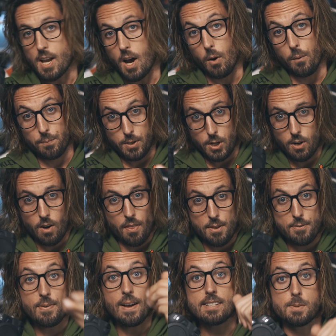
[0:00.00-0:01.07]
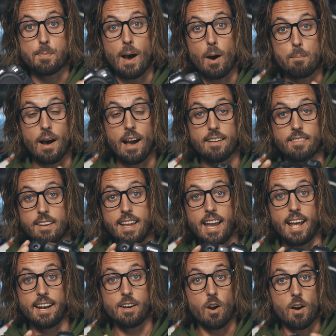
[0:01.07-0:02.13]
So, you're on the fence about buying the
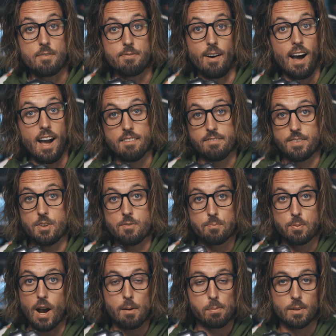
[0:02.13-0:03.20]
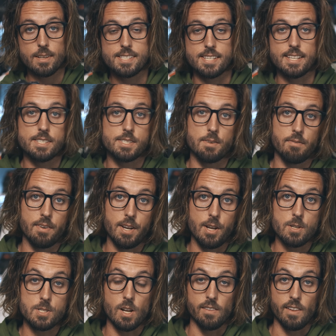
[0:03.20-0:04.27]
Canon R5. You've probably seen some
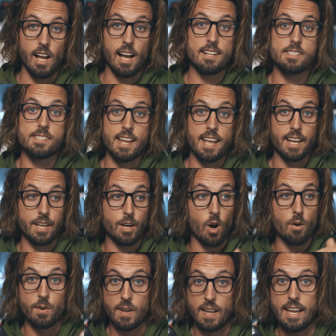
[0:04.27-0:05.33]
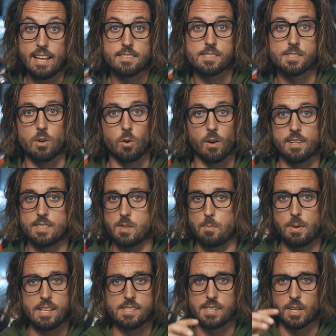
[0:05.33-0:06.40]
videos online saying it overheats or it's a
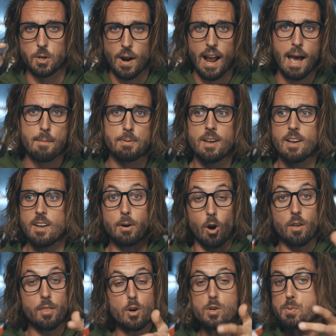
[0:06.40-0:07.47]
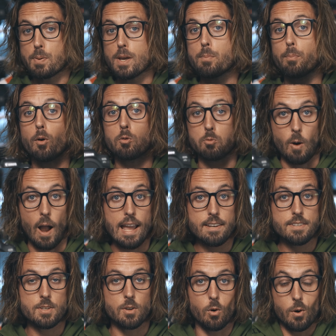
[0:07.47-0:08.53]
piece of crap, but are those people
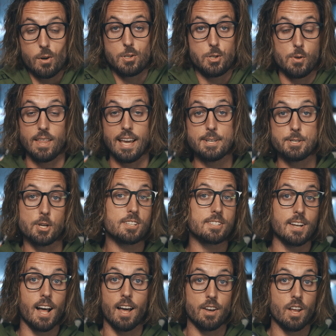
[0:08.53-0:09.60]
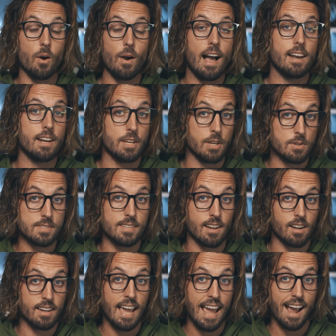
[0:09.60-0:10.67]
right or do they just not know how to use
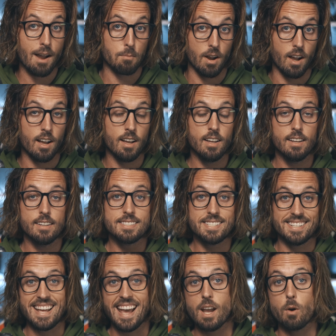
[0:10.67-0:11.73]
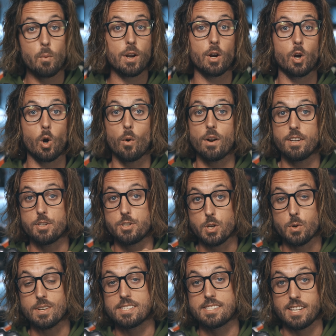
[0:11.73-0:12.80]
their camera? Today we are going to
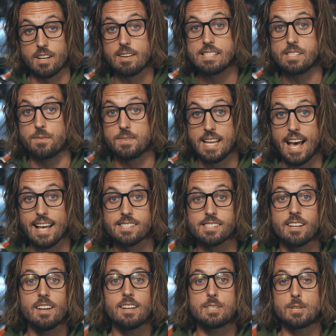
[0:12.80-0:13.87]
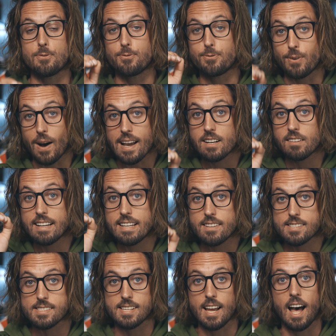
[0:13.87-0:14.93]
do a series of tests to finally
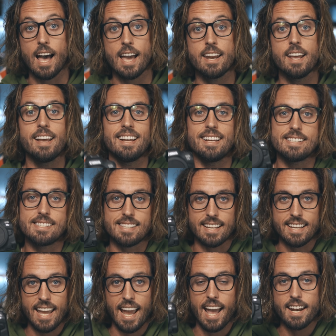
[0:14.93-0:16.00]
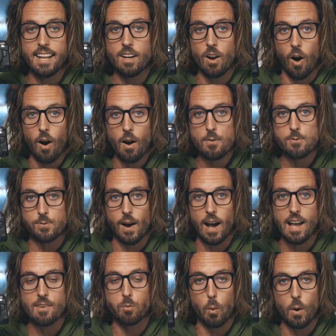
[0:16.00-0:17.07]
decide is the Canon
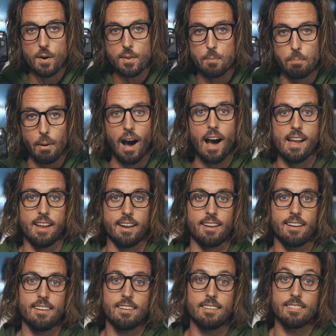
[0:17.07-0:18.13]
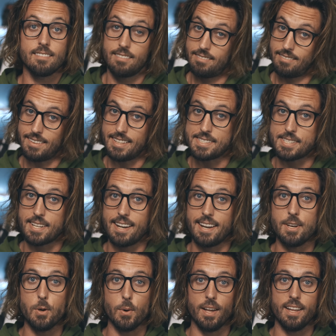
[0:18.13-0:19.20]
R5 worth buying? Let's get
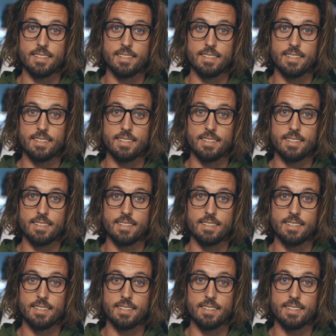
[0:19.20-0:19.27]
into